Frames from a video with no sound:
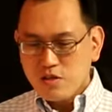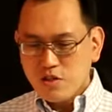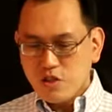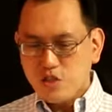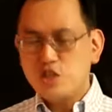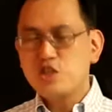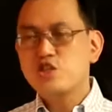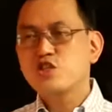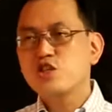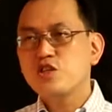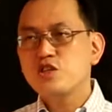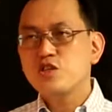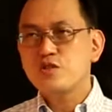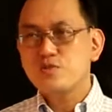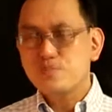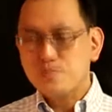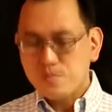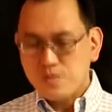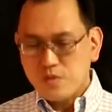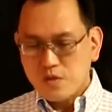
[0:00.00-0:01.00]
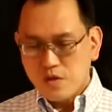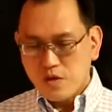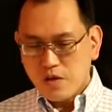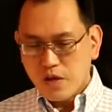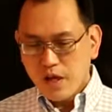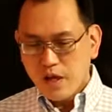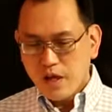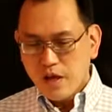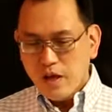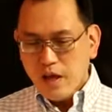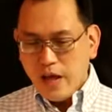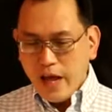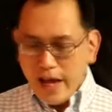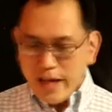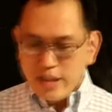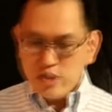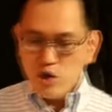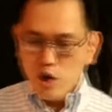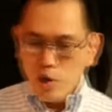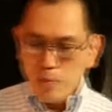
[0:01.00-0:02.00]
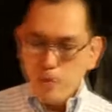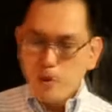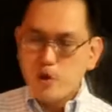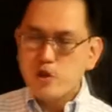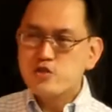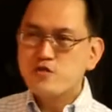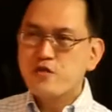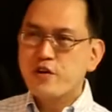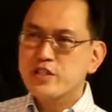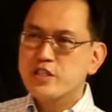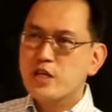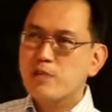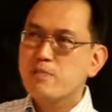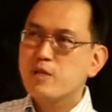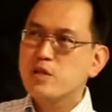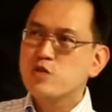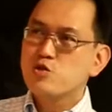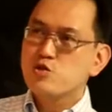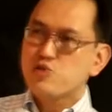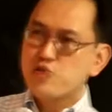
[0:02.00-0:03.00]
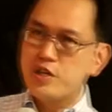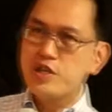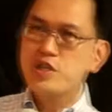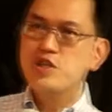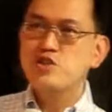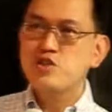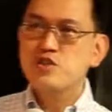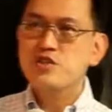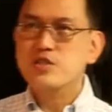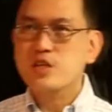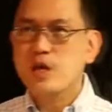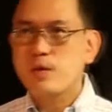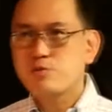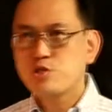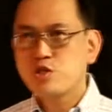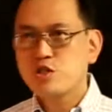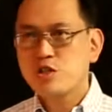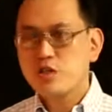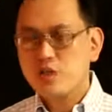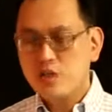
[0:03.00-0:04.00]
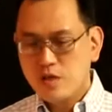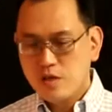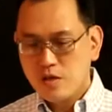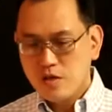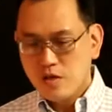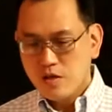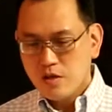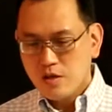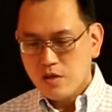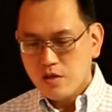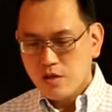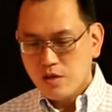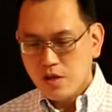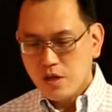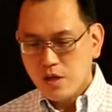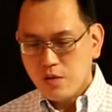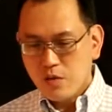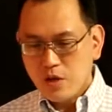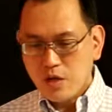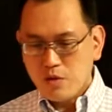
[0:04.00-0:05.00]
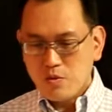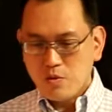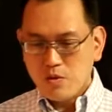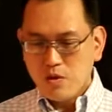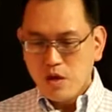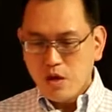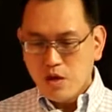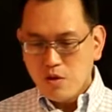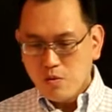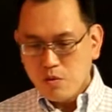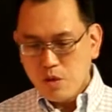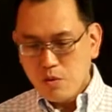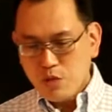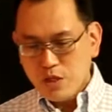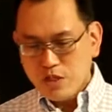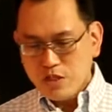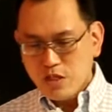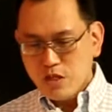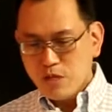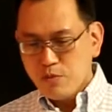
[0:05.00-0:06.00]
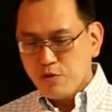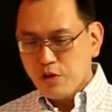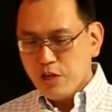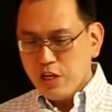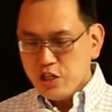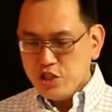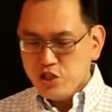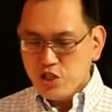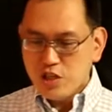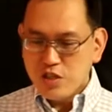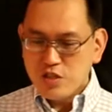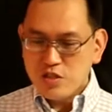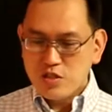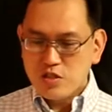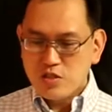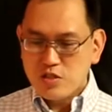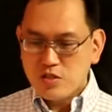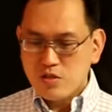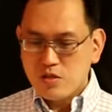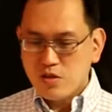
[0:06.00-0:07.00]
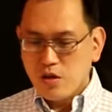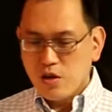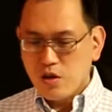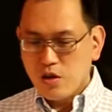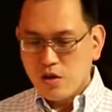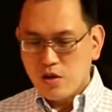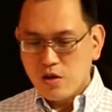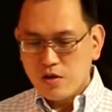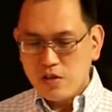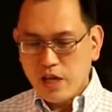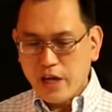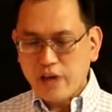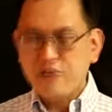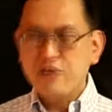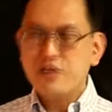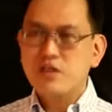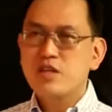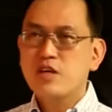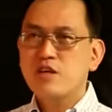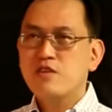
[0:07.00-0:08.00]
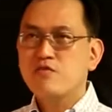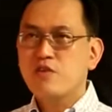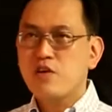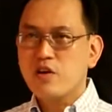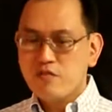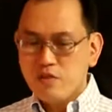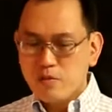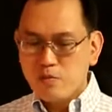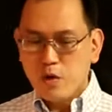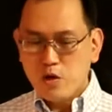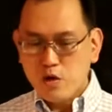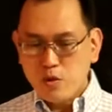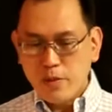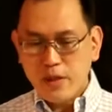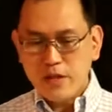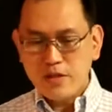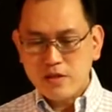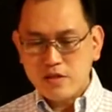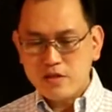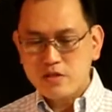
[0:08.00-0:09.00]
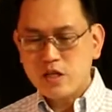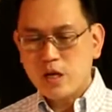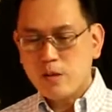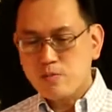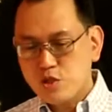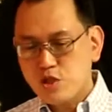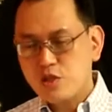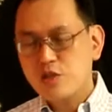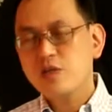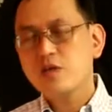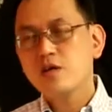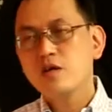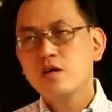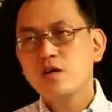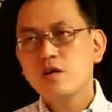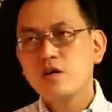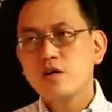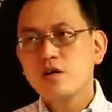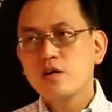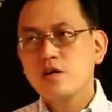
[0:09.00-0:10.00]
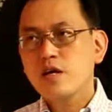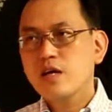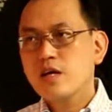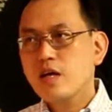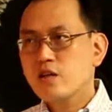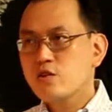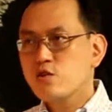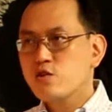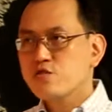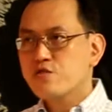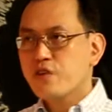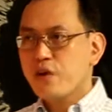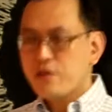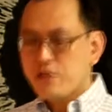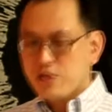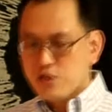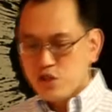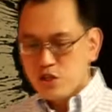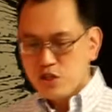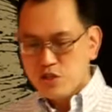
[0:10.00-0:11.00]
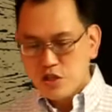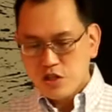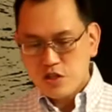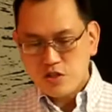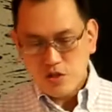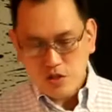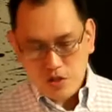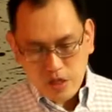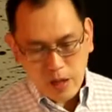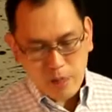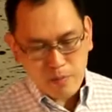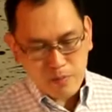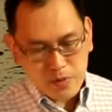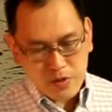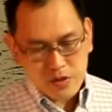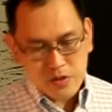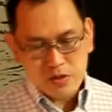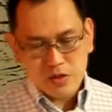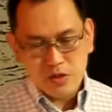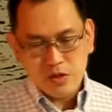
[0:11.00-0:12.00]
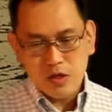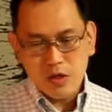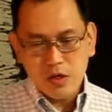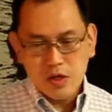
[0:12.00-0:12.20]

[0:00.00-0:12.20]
tradition, okay, as opposed, for example, to traditional sculpture, okay, what we term religious or decorative or even monumental sculpture, okay, like those found in churches or temples.